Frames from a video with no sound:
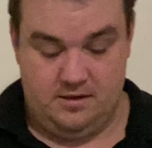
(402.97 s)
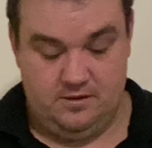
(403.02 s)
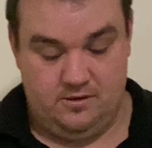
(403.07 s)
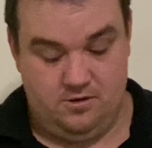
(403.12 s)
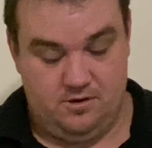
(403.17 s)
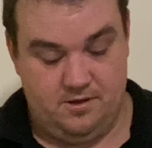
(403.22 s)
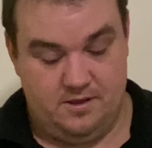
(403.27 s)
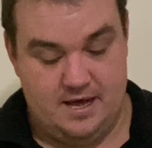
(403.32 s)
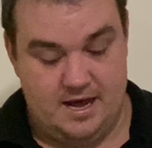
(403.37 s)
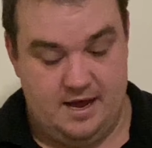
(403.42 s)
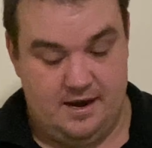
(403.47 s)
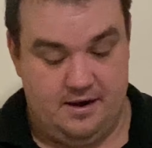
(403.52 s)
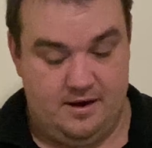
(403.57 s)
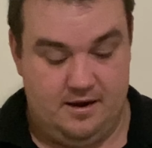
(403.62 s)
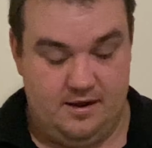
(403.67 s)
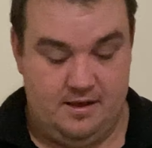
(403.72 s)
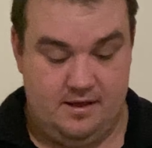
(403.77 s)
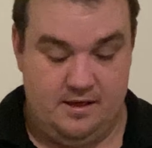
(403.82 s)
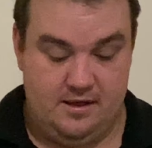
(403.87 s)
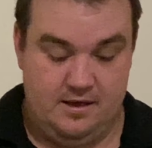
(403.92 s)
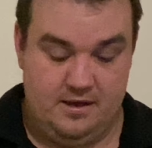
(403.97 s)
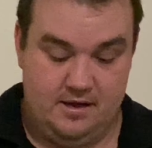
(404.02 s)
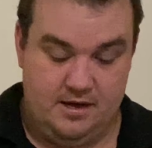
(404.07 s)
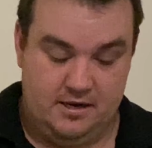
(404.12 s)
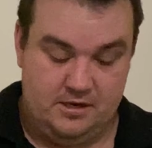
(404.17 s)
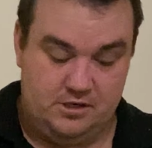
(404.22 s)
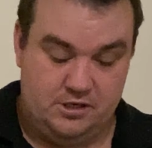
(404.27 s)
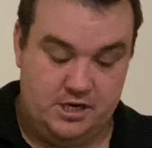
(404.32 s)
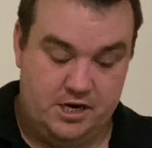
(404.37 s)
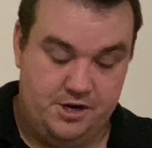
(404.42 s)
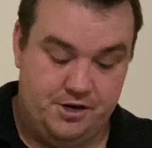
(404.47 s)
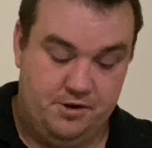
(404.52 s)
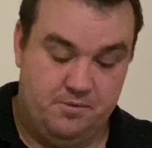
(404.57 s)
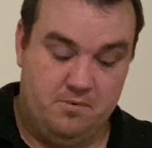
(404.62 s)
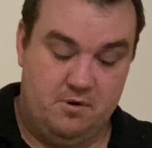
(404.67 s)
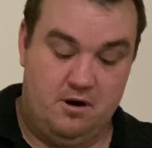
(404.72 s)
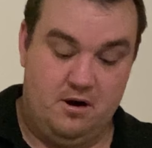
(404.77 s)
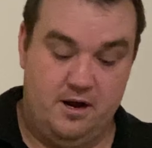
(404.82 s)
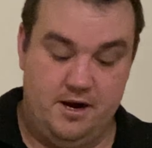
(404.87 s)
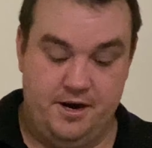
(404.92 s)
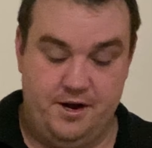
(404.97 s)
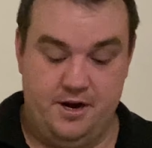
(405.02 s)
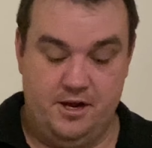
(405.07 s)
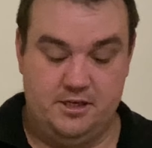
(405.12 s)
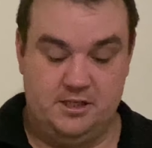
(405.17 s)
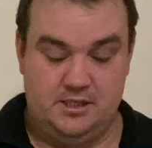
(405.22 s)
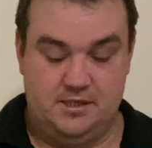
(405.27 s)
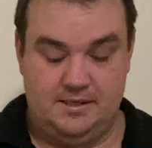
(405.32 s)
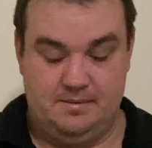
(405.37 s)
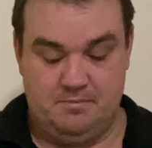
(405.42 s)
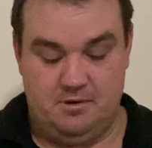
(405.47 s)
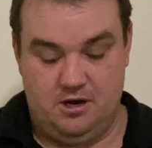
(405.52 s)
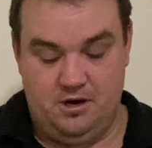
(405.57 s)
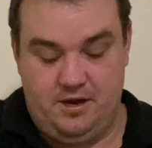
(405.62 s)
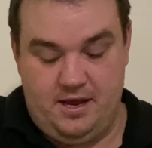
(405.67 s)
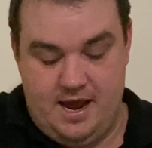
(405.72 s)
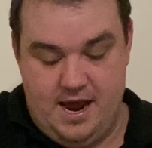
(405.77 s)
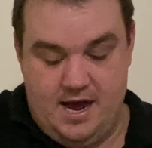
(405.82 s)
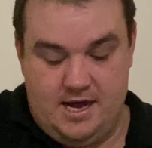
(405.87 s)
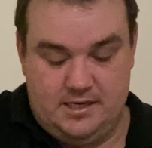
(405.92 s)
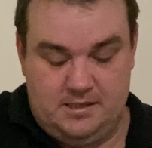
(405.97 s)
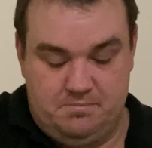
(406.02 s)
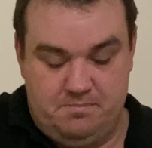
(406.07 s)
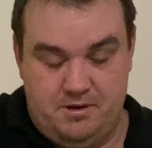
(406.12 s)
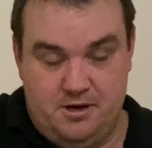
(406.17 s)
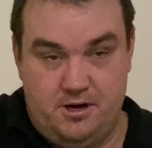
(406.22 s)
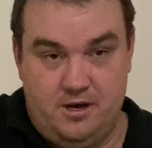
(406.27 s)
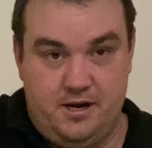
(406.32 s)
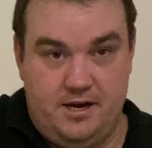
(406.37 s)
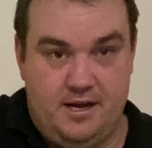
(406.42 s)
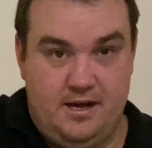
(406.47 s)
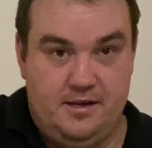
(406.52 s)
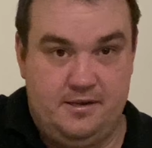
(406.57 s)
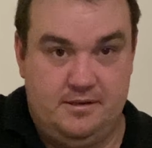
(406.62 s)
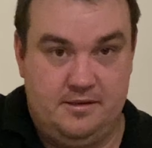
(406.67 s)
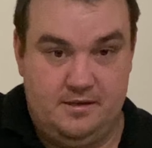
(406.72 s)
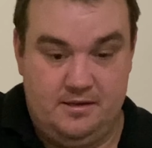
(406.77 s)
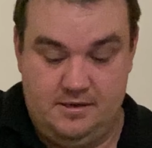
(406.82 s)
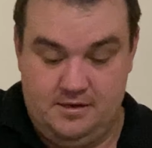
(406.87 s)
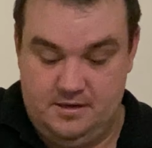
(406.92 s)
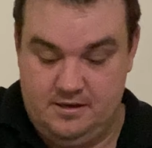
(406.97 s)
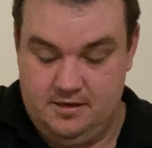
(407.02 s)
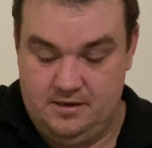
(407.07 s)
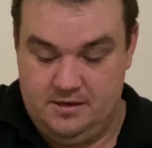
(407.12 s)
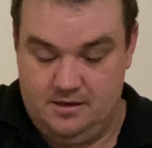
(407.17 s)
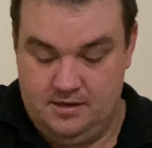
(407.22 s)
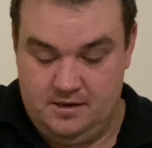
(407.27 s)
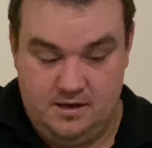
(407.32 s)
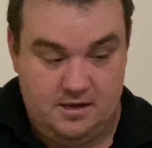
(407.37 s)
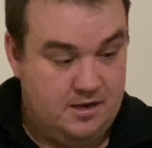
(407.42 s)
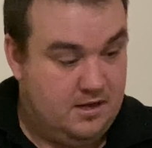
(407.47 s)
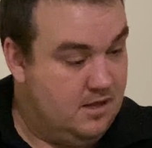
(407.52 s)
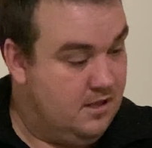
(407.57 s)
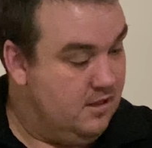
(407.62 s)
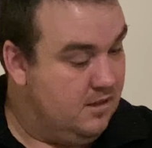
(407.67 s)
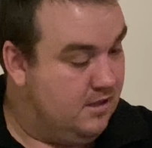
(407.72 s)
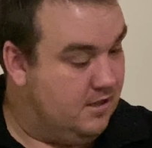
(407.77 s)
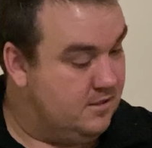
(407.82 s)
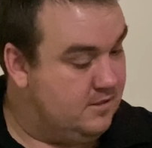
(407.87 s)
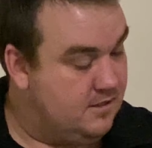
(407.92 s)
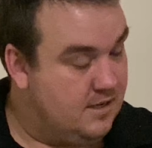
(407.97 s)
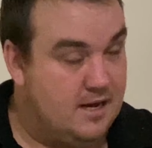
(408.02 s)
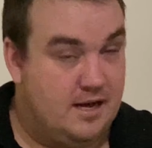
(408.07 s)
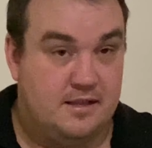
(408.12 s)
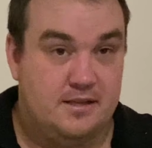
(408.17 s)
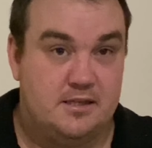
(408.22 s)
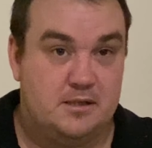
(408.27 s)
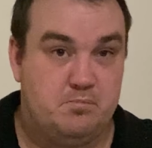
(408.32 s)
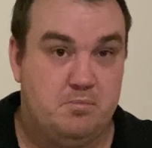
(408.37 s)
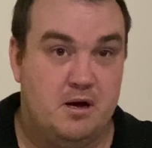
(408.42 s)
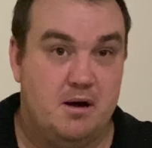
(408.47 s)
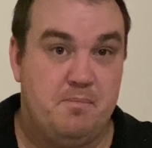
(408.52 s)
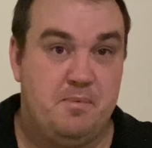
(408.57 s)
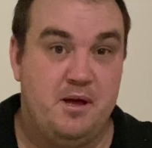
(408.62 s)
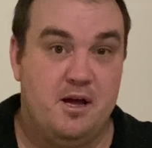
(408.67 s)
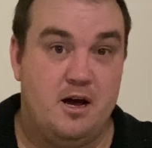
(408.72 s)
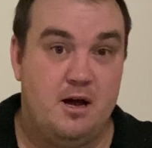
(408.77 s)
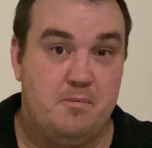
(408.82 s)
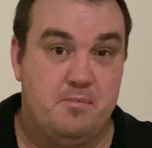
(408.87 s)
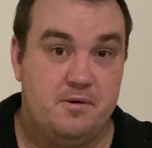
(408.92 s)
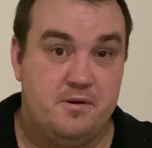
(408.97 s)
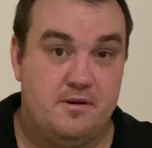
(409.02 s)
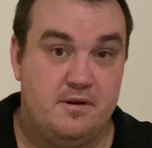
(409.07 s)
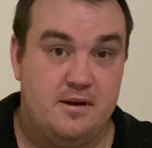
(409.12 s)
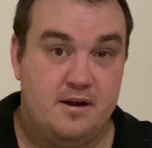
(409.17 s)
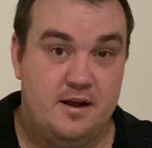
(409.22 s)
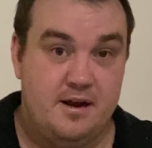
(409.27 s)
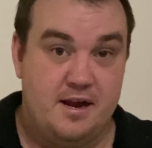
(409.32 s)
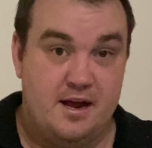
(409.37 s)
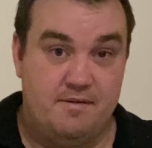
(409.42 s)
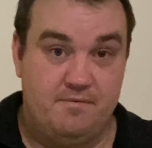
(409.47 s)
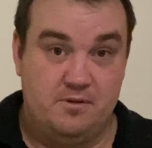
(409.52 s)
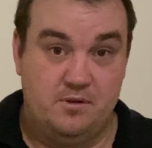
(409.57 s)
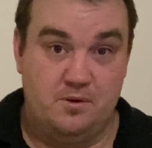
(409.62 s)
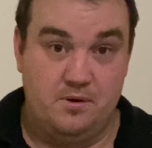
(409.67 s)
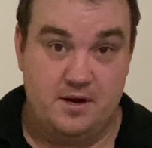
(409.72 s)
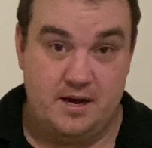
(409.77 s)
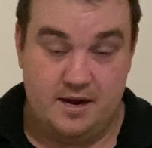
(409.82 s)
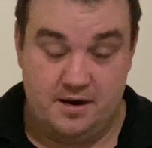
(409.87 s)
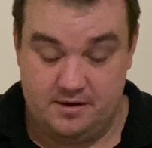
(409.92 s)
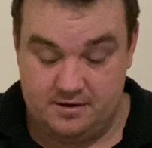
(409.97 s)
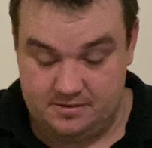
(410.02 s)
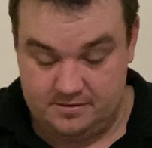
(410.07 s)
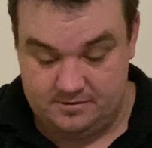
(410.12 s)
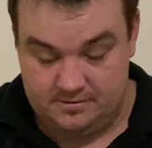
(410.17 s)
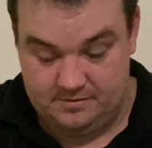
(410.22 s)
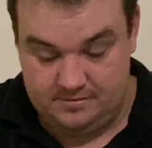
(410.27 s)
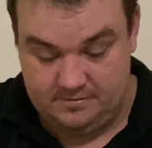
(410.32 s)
And look at that, a genuine Smokehouse Burger. Let's cut this puppy open and have a look at it.